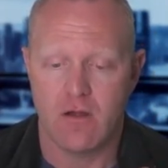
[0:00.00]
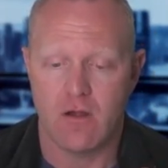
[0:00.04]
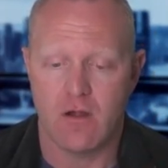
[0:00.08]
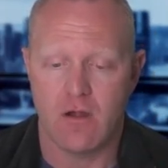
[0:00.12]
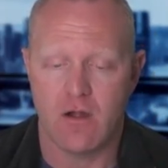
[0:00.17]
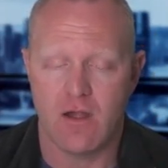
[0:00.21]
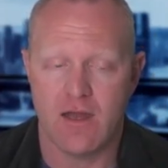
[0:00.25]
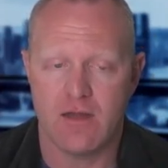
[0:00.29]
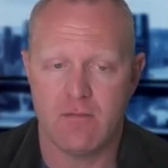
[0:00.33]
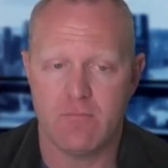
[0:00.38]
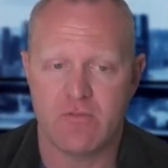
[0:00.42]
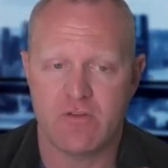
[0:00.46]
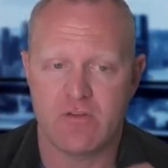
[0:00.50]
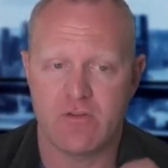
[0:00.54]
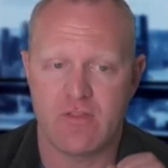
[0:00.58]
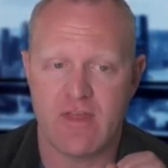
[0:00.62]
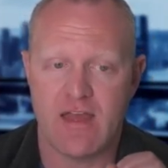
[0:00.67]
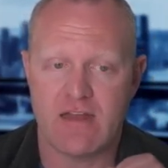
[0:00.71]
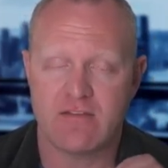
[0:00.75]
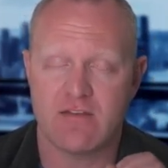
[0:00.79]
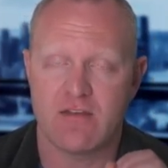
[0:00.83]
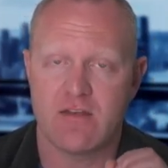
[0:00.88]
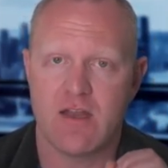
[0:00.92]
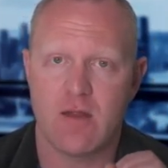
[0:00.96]
All right, so
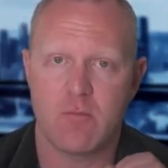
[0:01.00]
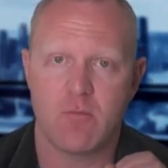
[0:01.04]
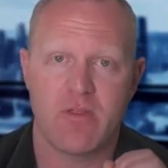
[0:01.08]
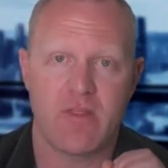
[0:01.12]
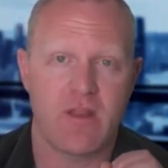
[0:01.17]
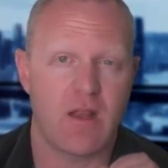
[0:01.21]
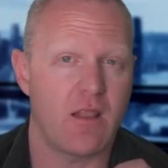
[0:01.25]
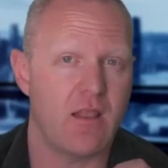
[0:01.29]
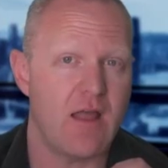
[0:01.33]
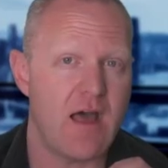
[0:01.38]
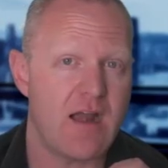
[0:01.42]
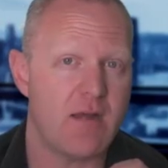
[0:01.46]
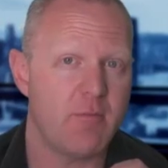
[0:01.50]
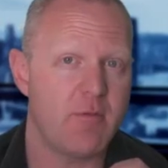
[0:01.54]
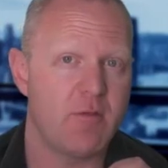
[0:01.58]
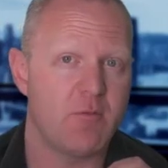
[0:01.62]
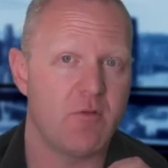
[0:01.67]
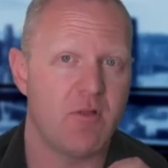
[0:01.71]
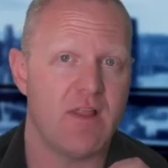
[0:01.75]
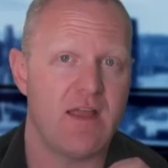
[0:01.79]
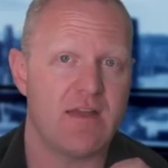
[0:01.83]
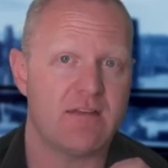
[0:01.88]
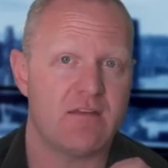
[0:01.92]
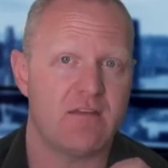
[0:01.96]
that's a number that a lot of
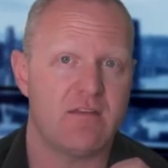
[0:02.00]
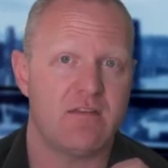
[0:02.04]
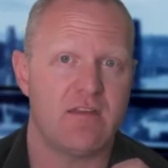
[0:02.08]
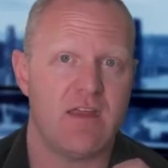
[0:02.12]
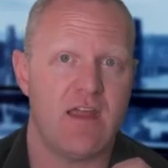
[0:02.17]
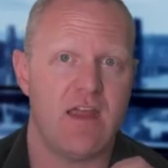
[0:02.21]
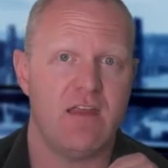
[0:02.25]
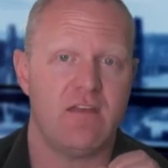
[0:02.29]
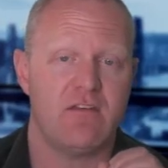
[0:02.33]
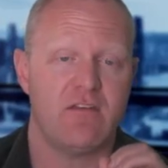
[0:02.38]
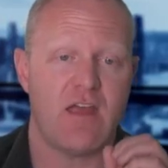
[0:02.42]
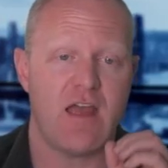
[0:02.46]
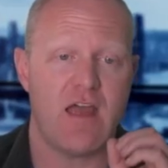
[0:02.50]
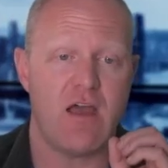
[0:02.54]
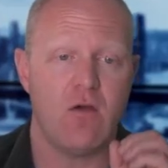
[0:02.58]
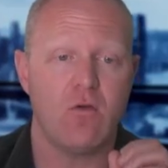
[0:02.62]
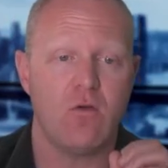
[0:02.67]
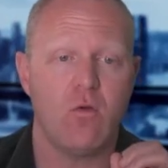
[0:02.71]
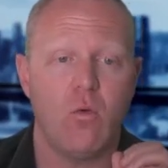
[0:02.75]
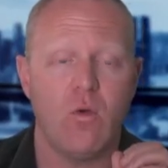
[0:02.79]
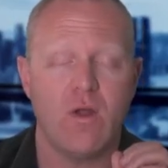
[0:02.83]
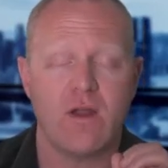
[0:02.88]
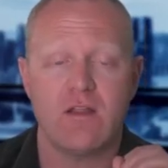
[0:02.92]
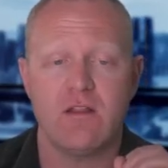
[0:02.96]
people like to say is
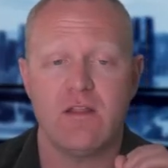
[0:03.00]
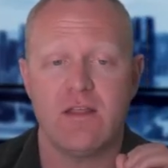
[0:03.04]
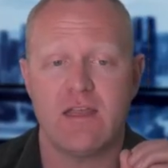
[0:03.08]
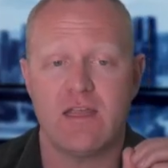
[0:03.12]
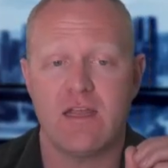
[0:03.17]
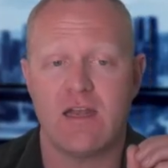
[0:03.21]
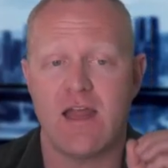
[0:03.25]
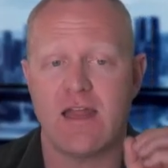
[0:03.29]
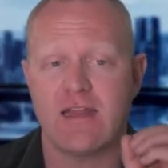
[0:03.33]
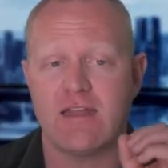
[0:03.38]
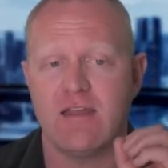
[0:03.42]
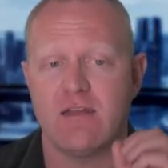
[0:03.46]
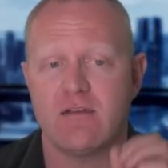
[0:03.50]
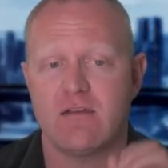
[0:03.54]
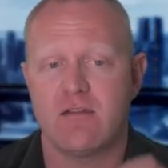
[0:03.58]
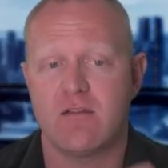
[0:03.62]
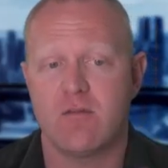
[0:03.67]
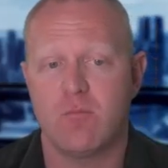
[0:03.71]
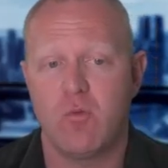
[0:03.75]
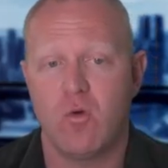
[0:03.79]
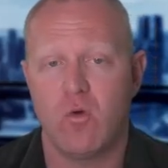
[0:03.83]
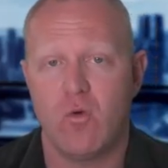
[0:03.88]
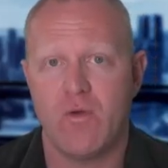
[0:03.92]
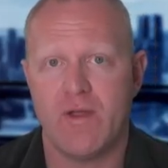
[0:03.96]
how quickly can I get to
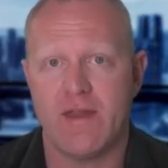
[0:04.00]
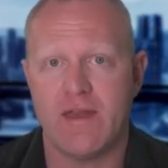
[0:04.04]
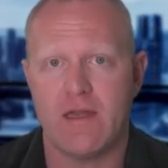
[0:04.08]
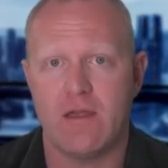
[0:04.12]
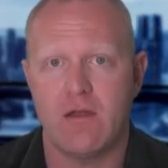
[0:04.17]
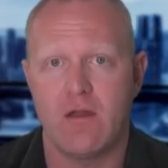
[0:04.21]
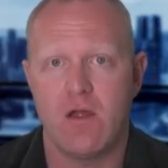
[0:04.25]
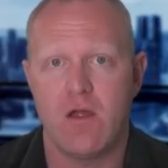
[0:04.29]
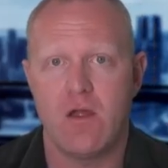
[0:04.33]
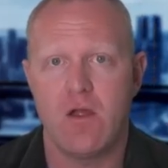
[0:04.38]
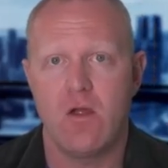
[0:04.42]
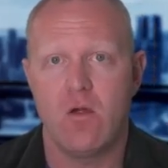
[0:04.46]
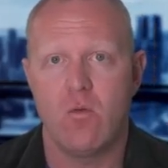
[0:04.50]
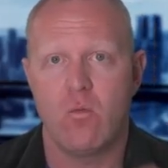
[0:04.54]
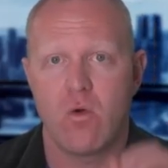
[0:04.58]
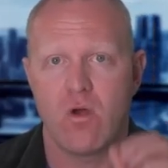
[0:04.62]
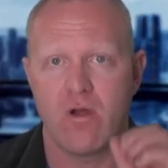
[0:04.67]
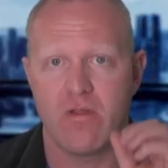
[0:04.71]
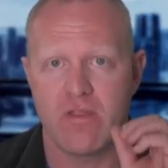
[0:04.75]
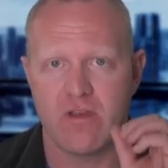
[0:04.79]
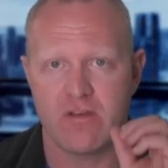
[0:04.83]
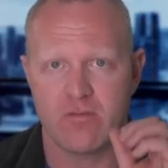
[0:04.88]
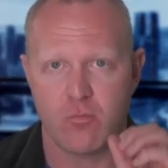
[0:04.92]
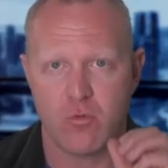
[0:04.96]
the point
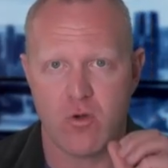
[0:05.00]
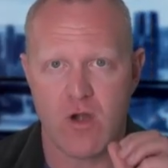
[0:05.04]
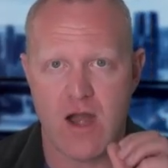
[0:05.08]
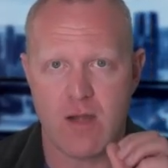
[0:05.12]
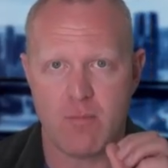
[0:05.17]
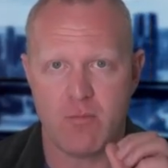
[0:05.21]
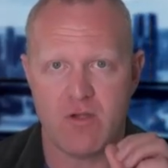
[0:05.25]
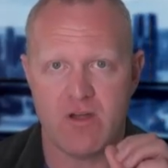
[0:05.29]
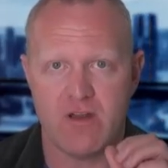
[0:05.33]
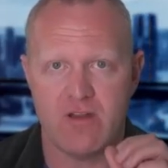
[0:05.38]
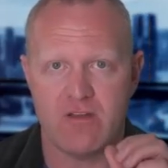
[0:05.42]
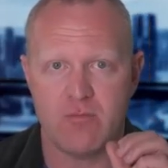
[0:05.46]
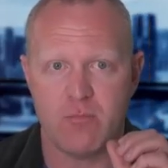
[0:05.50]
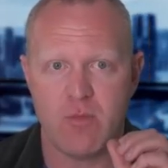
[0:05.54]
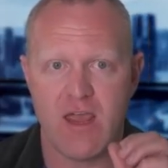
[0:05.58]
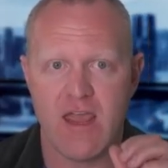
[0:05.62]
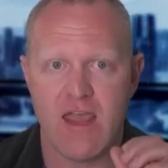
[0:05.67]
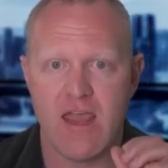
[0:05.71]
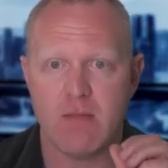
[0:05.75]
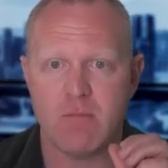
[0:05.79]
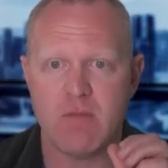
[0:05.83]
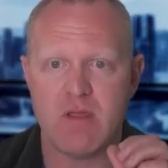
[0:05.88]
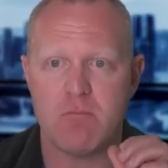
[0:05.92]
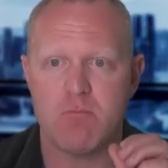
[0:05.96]
where this property is
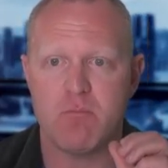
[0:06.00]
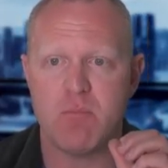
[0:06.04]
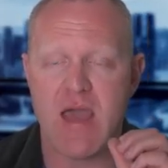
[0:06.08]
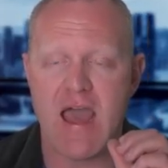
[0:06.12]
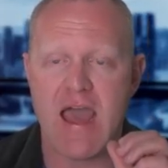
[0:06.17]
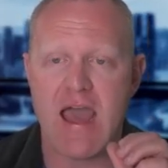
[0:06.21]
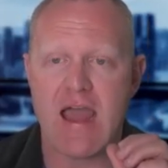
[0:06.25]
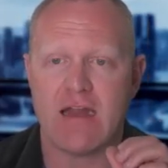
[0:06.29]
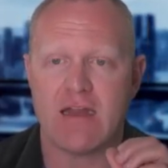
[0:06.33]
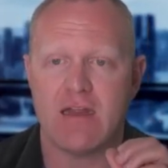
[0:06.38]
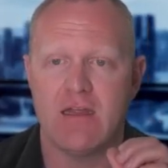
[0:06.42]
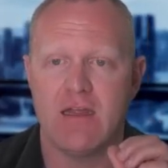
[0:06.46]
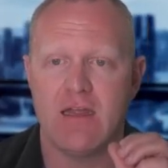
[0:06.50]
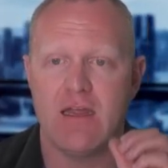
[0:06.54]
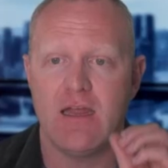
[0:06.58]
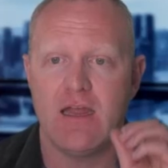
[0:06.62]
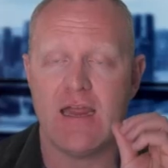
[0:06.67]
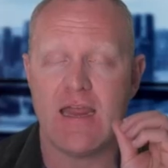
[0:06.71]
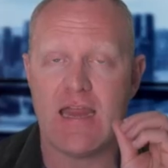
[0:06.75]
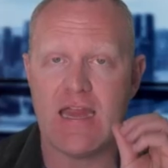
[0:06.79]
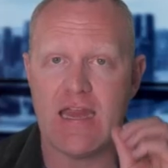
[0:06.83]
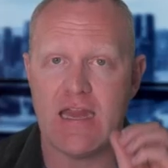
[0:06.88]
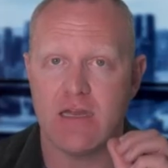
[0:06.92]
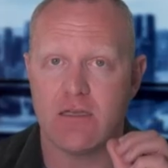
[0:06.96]
paying me back
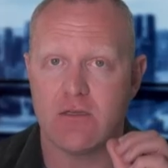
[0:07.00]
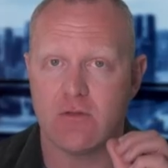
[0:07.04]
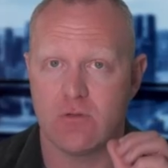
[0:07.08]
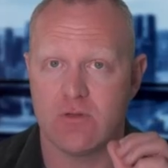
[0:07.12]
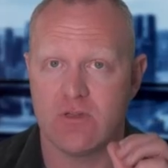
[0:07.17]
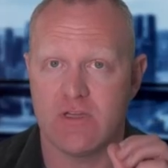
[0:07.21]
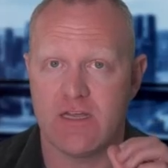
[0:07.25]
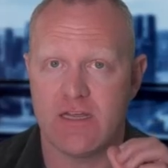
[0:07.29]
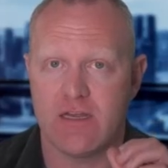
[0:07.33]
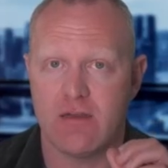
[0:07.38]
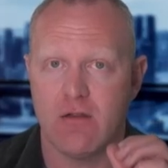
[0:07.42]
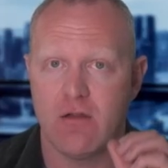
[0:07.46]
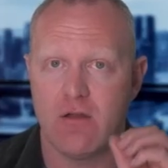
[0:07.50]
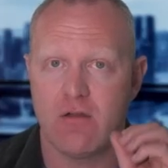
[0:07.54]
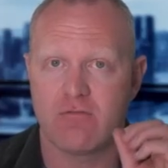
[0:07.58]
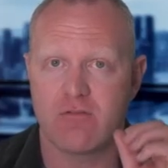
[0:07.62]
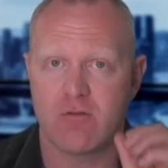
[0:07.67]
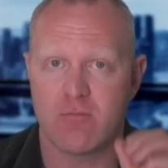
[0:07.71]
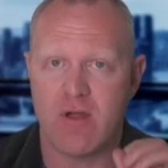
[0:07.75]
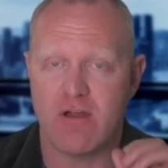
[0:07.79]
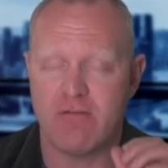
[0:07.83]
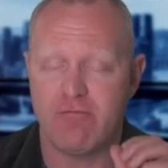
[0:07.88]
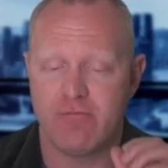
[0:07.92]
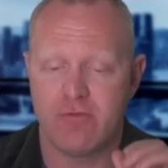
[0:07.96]
annually
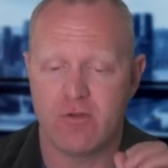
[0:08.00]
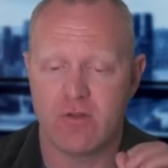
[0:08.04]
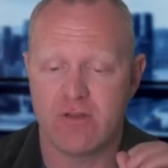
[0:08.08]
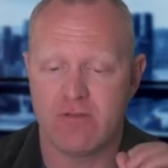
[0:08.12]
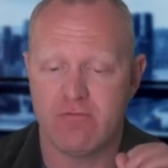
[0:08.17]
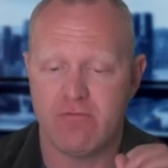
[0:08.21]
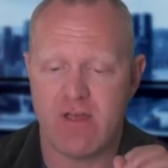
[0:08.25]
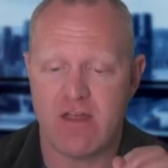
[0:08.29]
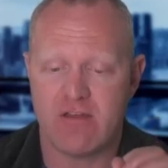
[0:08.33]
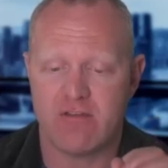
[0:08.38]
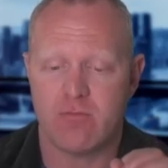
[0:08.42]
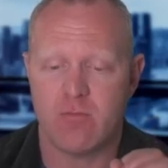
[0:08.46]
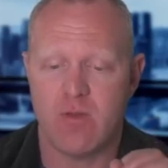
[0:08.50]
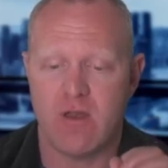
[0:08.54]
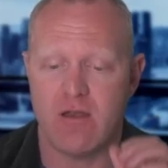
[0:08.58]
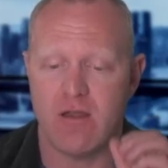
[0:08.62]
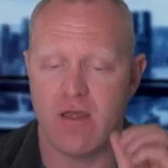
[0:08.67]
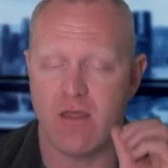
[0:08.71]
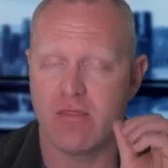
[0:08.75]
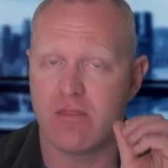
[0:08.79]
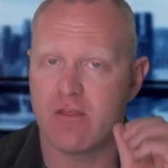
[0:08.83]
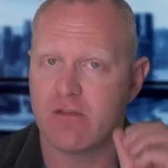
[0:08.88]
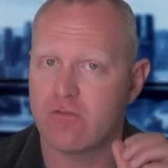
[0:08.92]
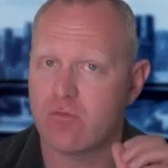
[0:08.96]
for my full investment.
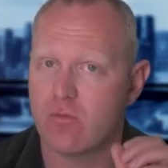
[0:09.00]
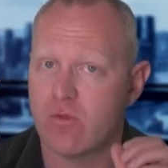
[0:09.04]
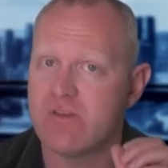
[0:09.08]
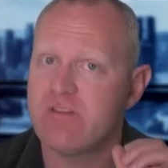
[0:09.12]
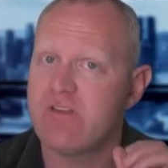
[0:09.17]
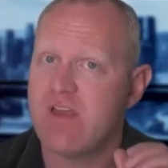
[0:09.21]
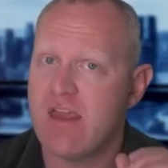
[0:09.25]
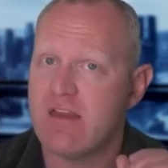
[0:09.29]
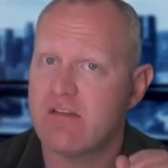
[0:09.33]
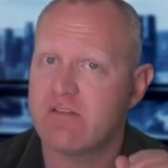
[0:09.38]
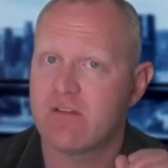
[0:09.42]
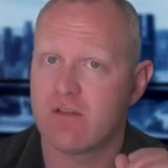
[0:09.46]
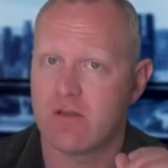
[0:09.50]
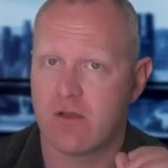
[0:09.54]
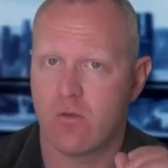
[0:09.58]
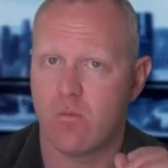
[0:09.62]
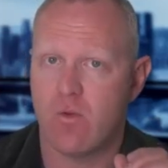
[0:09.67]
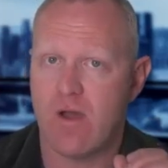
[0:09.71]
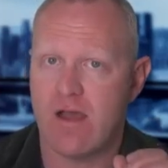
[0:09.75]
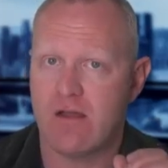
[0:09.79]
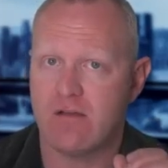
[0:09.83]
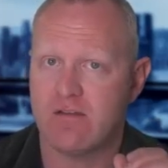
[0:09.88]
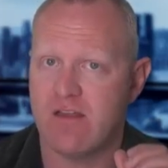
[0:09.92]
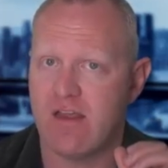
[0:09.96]
Now, this one takes a
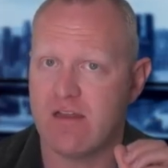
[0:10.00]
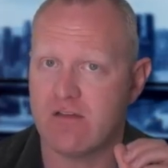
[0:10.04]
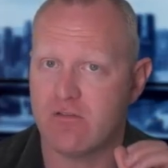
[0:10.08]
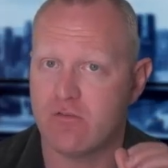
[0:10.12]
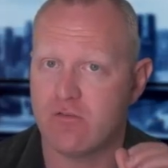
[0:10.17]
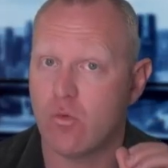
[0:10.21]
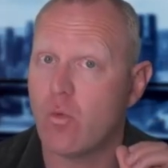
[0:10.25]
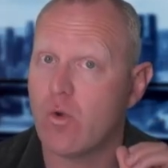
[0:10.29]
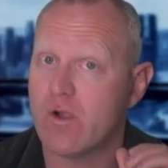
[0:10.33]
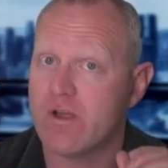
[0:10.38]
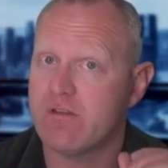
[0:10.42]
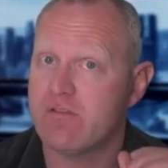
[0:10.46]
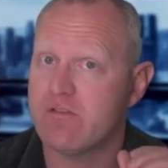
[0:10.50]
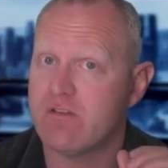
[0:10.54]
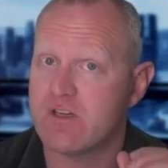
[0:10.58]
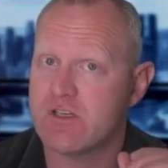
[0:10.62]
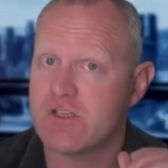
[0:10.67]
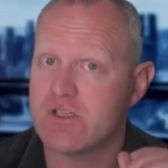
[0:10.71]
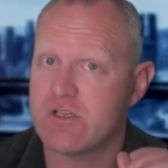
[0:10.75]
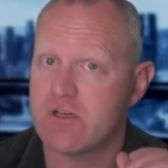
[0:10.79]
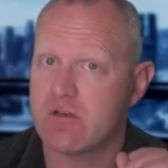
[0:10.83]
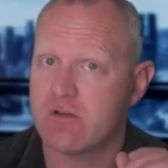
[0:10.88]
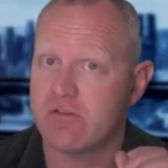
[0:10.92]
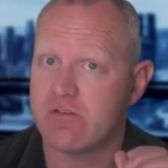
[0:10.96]
little while. It takes
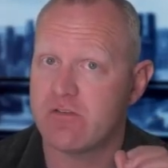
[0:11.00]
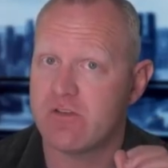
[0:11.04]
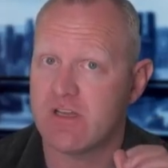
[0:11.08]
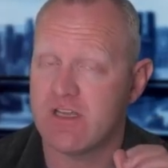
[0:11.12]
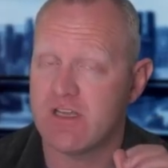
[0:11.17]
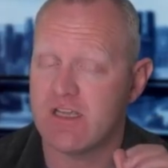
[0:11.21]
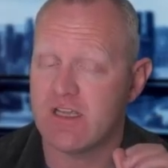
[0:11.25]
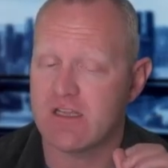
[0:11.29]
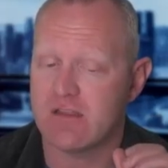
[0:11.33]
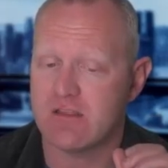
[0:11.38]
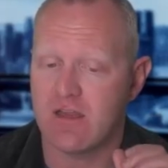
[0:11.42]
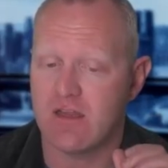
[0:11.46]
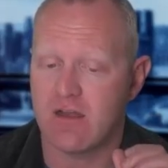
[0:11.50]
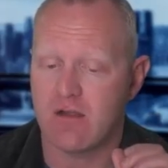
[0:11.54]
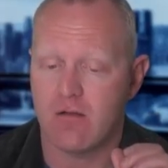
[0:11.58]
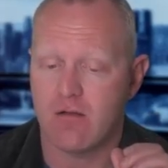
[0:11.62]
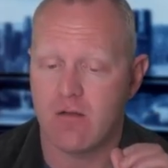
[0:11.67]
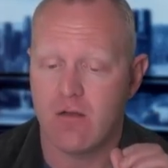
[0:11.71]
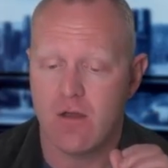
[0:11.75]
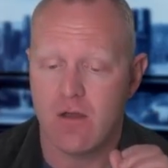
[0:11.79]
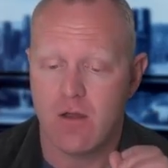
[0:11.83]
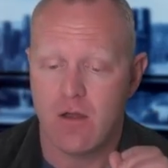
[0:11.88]
26 years to get there.